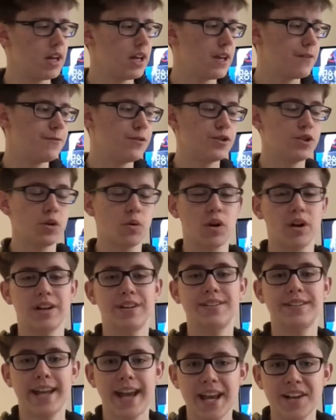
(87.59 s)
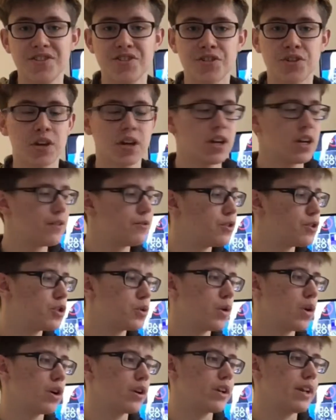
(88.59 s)
If you do it on a desk, if you
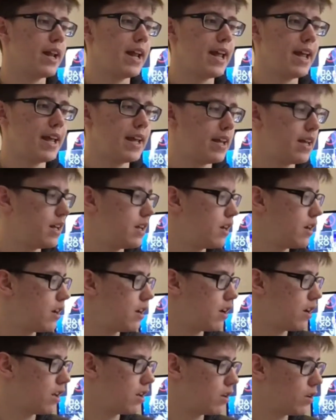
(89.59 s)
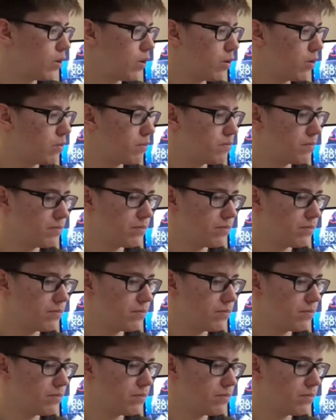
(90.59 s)
do it on a little,